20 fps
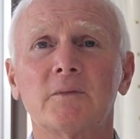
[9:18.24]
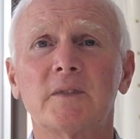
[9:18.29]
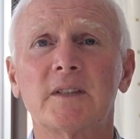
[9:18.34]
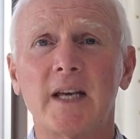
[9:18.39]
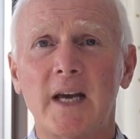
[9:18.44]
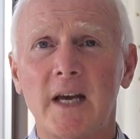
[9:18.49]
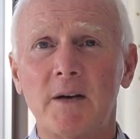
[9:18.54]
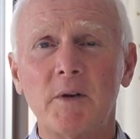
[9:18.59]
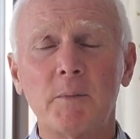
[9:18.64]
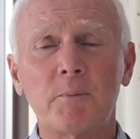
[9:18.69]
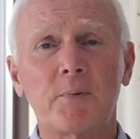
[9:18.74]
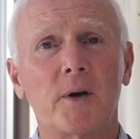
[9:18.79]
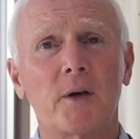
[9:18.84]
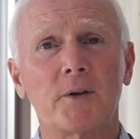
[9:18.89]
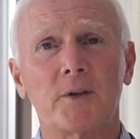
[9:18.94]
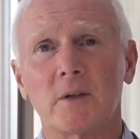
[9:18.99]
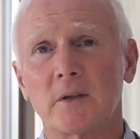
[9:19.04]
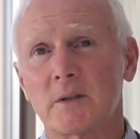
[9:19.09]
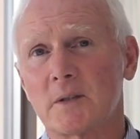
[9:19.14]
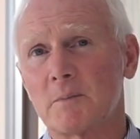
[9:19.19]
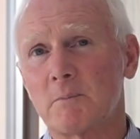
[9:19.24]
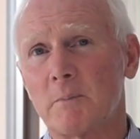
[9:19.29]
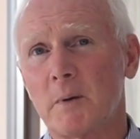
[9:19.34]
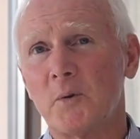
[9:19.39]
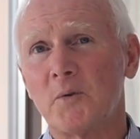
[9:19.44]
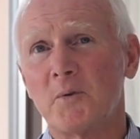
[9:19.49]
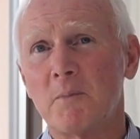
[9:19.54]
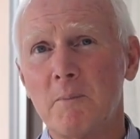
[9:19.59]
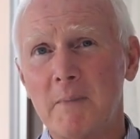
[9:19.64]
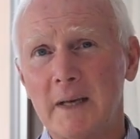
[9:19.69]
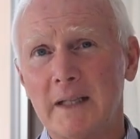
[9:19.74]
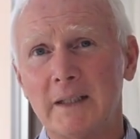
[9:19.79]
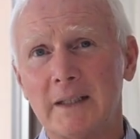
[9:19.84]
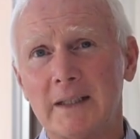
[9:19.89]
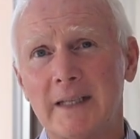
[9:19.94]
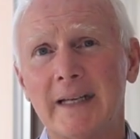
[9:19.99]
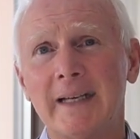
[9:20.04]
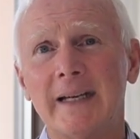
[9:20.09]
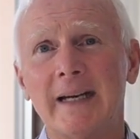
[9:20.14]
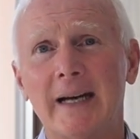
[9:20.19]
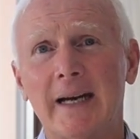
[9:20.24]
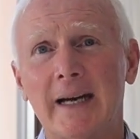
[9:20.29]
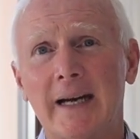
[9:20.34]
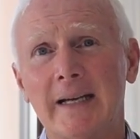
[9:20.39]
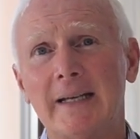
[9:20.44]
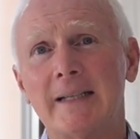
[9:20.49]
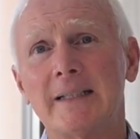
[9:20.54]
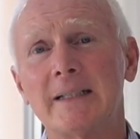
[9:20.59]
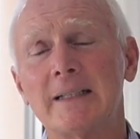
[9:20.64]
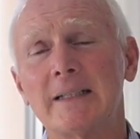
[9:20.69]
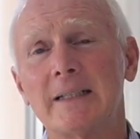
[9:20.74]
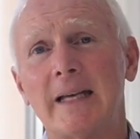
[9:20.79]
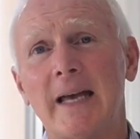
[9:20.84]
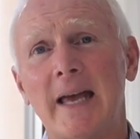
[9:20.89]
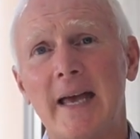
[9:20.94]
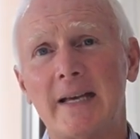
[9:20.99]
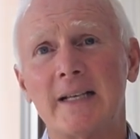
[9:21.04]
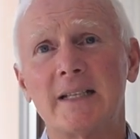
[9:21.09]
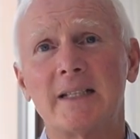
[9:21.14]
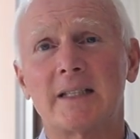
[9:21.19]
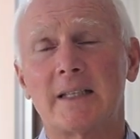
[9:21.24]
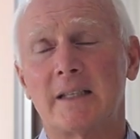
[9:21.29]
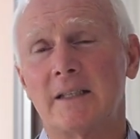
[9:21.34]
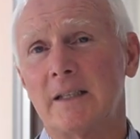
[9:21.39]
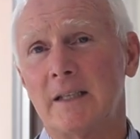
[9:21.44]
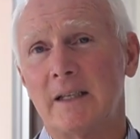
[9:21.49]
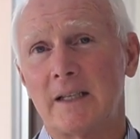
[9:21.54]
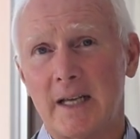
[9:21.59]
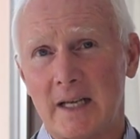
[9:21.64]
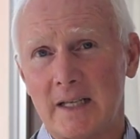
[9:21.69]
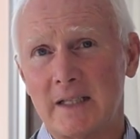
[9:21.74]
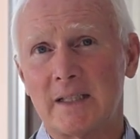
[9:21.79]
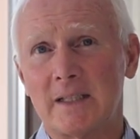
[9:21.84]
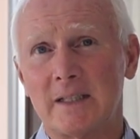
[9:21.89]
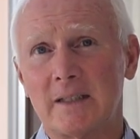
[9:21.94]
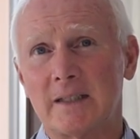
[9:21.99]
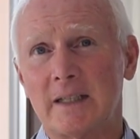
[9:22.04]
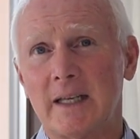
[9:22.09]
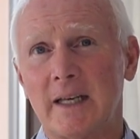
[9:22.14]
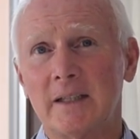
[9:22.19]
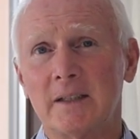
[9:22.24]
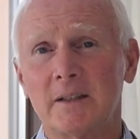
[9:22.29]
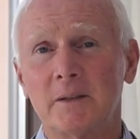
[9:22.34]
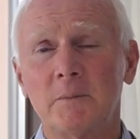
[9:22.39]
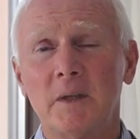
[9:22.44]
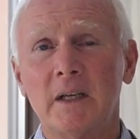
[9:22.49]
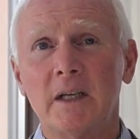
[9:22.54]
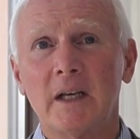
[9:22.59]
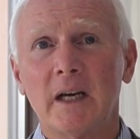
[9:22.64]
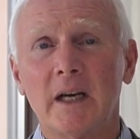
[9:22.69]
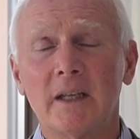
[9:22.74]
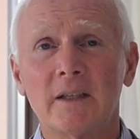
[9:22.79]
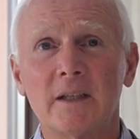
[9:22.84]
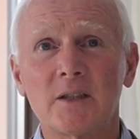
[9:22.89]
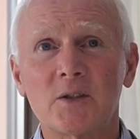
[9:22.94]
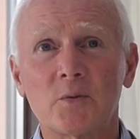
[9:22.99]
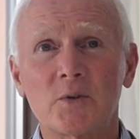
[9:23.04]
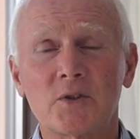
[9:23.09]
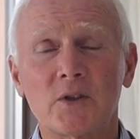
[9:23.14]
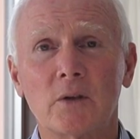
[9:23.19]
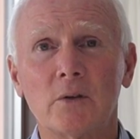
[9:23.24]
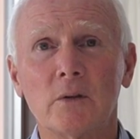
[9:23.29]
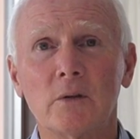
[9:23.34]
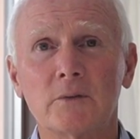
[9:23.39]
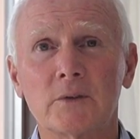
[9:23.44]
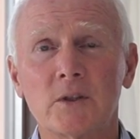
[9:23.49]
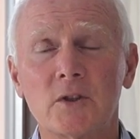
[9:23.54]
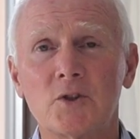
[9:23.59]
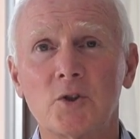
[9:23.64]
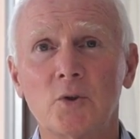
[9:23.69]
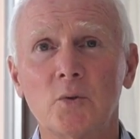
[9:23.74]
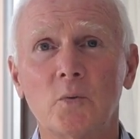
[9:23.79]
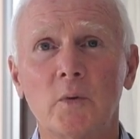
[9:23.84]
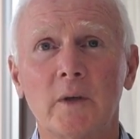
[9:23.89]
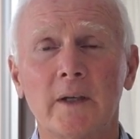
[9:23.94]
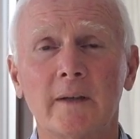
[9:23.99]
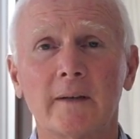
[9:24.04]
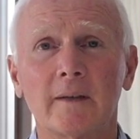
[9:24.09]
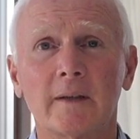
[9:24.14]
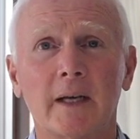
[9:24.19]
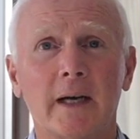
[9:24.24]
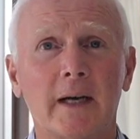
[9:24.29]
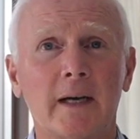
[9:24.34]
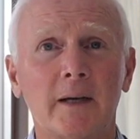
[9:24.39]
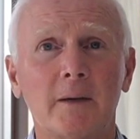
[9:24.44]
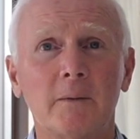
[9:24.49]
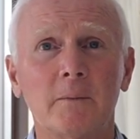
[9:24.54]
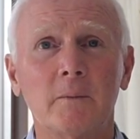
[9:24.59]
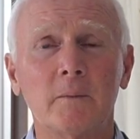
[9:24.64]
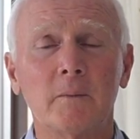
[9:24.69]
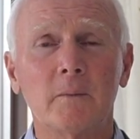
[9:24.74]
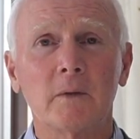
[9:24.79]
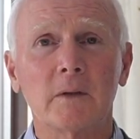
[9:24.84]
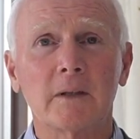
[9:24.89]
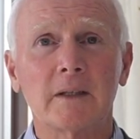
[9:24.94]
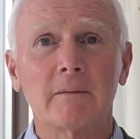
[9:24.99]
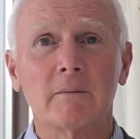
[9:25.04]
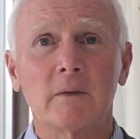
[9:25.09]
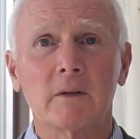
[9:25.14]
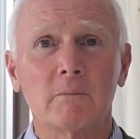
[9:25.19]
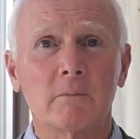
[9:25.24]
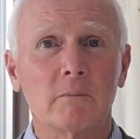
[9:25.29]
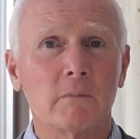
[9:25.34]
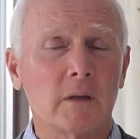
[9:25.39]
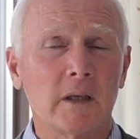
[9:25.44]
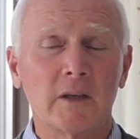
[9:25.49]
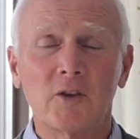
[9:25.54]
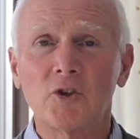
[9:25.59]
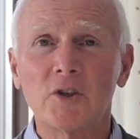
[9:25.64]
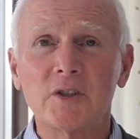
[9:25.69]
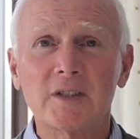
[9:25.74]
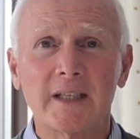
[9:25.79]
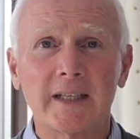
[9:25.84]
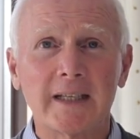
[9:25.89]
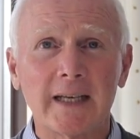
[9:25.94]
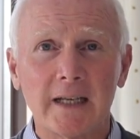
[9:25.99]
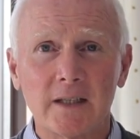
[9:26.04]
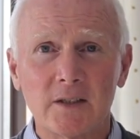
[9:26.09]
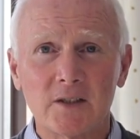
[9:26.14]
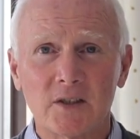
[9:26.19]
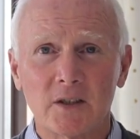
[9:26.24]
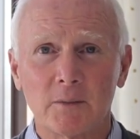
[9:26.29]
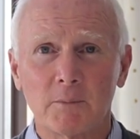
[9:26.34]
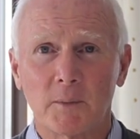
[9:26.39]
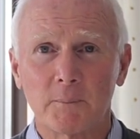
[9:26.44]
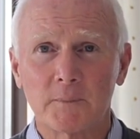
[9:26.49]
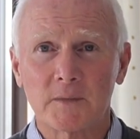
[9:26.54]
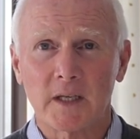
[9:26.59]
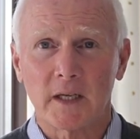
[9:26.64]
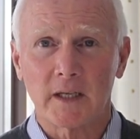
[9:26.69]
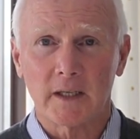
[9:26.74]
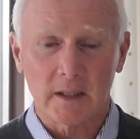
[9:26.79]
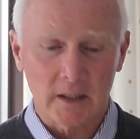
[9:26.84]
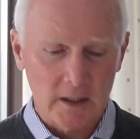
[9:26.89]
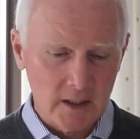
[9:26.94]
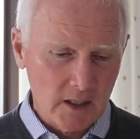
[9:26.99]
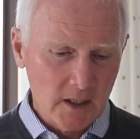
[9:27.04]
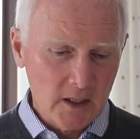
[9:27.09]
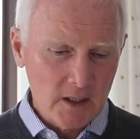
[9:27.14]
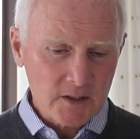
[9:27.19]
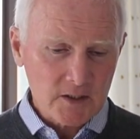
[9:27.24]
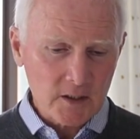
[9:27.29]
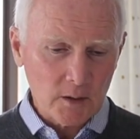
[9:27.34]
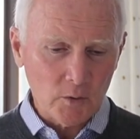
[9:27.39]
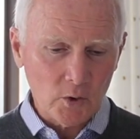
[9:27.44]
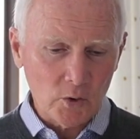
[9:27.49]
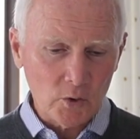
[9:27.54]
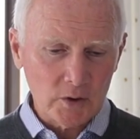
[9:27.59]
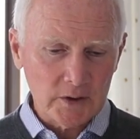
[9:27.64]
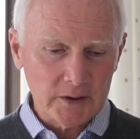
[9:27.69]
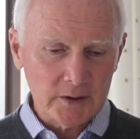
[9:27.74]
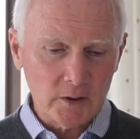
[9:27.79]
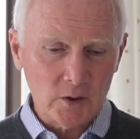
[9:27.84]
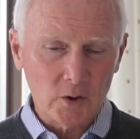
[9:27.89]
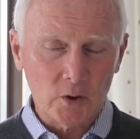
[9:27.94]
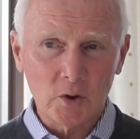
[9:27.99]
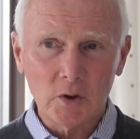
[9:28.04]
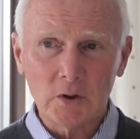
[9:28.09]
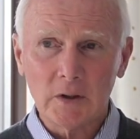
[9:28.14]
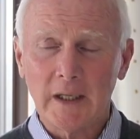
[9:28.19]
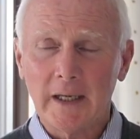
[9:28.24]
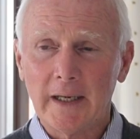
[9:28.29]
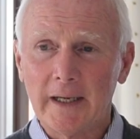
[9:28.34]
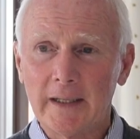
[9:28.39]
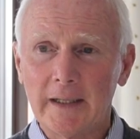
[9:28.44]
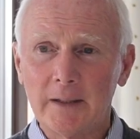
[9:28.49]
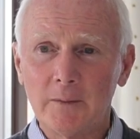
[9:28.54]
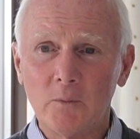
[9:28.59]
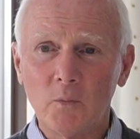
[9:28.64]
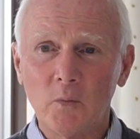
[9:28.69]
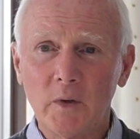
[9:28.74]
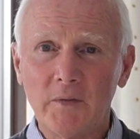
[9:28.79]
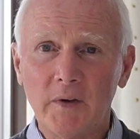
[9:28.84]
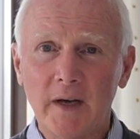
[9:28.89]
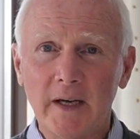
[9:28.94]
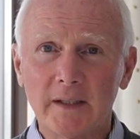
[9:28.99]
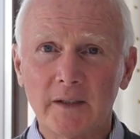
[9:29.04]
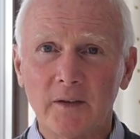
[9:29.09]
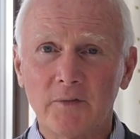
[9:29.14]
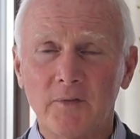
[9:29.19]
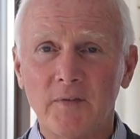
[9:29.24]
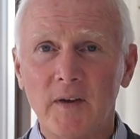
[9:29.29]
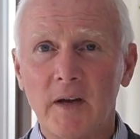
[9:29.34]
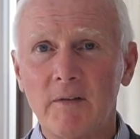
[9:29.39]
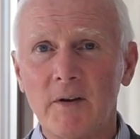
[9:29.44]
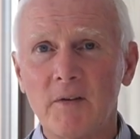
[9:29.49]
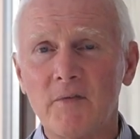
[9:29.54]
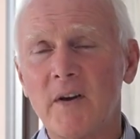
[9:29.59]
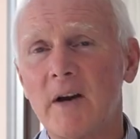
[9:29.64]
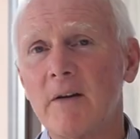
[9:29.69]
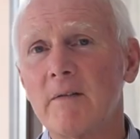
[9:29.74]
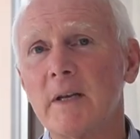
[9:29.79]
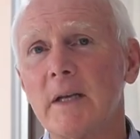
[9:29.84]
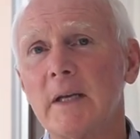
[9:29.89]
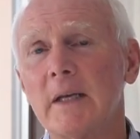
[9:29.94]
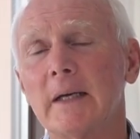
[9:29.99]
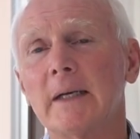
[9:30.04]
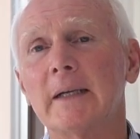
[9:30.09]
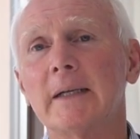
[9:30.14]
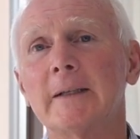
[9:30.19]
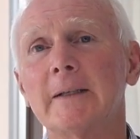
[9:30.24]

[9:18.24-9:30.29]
dairy products, both milk and eggs in the United Kingdom. And this was all to do with increasing calcium uptake. So all in all, we've had a very, very